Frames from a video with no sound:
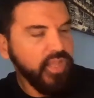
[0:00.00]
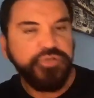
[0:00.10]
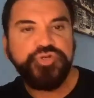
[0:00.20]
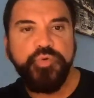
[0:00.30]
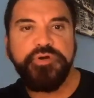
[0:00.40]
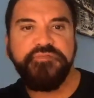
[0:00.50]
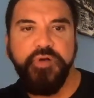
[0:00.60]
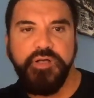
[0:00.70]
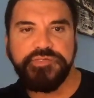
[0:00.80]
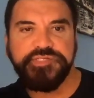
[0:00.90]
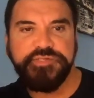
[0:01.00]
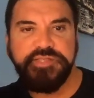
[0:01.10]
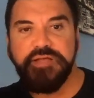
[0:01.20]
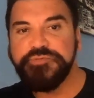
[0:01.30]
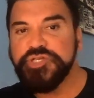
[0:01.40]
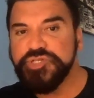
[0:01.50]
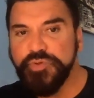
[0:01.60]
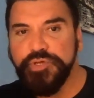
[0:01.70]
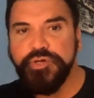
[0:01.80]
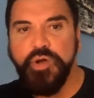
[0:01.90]
True or false? Now, just so
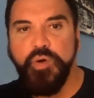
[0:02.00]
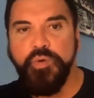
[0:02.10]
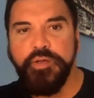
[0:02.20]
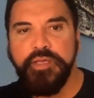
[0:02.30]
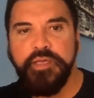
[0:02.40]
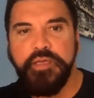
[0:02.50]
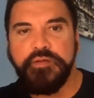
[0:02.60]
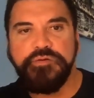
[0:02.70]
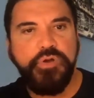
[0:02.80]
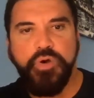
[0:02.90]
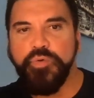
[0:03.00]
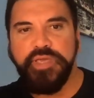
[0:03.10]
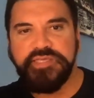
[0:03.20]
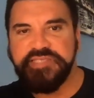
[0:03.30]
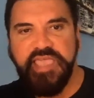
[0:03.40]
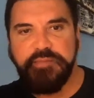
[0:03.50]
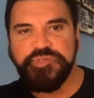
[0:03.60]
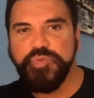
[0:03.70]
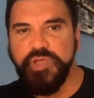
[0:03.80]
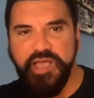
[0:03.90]
you know, no
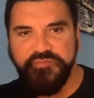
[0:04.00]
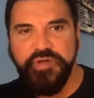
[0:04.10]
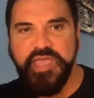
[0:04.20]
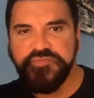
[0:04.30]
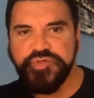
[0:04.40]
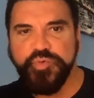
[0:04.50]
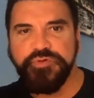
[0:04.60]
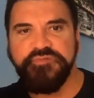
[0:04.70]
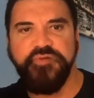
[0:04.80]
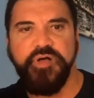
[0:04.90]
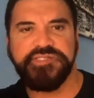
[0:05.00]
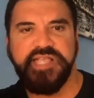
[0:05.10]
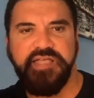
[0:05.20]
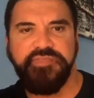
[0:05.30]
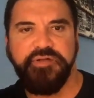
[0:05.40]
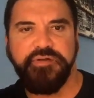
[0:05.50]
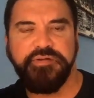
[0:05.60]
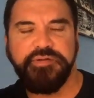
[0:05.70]
exams will ever have true and false on there.